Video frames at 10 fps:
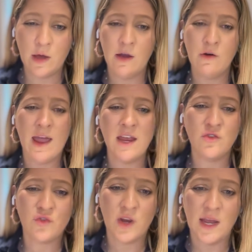
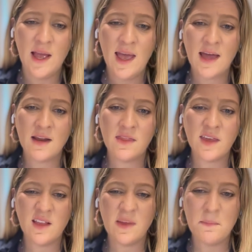Aintree, and I
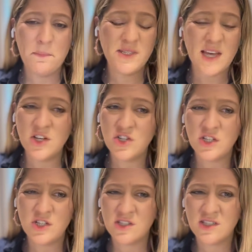think that potentially
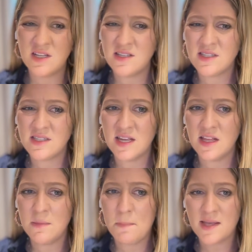just didn't see
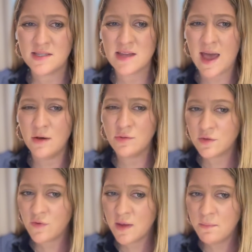the best out
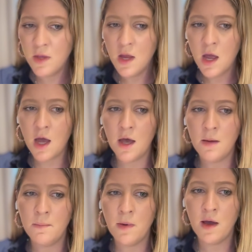of him.
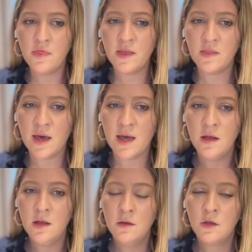I think that
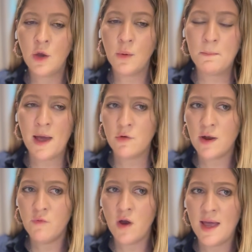going
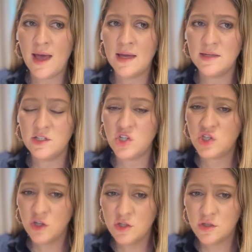background right-handed
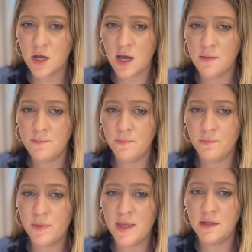should
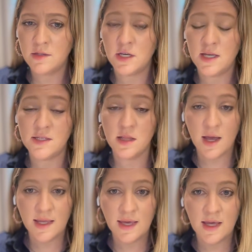be to his
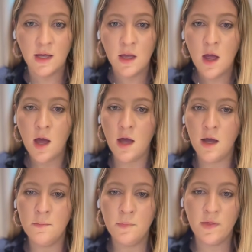liking.
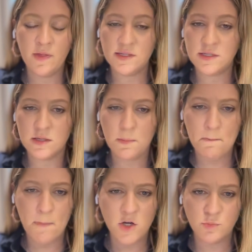I think this is a
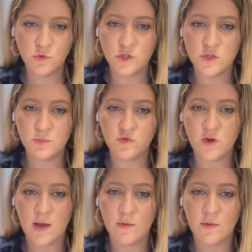much more suitable track.